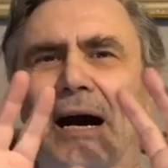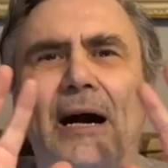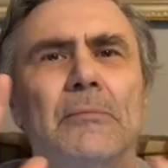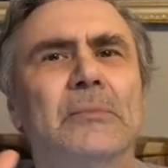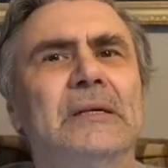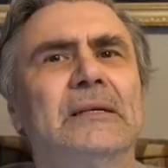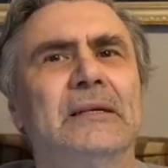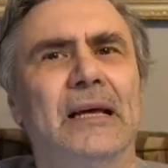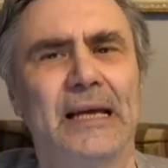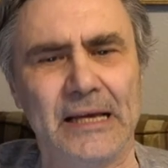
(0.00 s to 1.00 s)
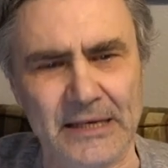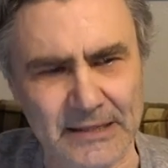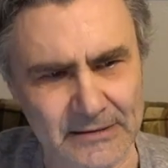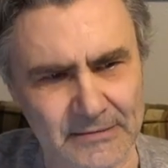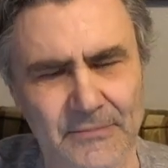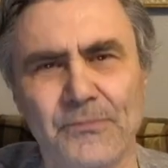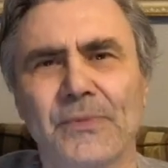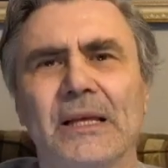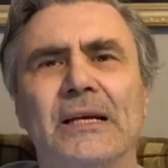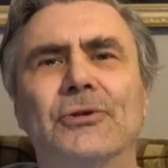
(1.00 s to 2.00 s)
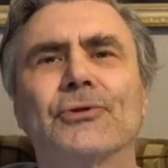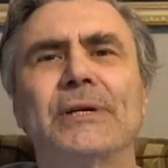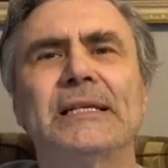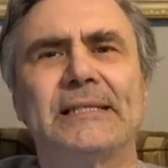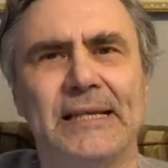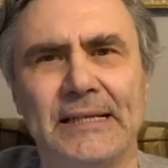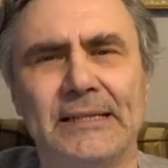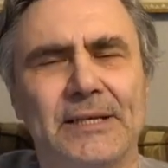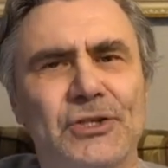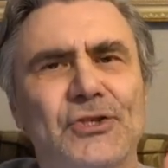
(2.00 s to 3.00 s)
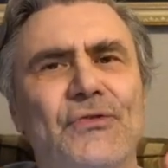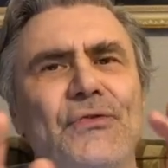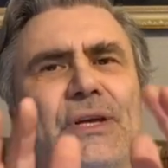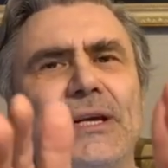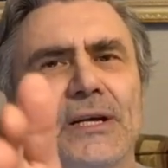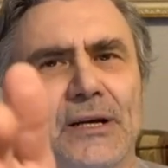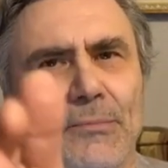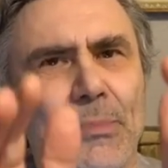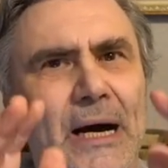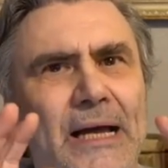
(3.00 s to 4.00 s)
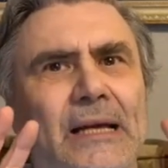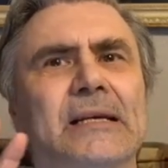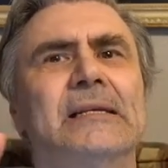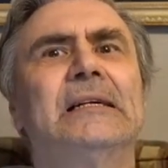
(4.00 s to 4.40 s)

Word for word: I'm increasing the sphere by